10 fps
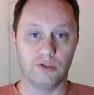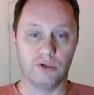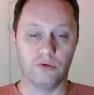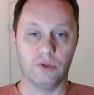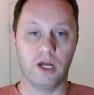
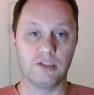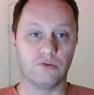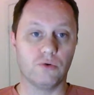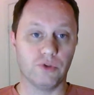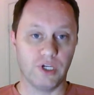So lots
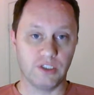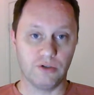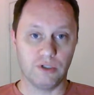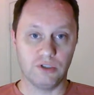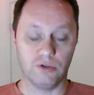of cool things
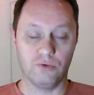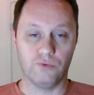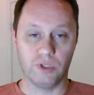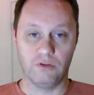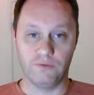you can do,
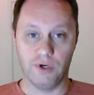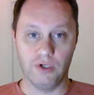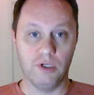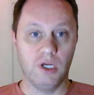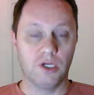really
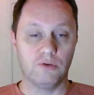fun,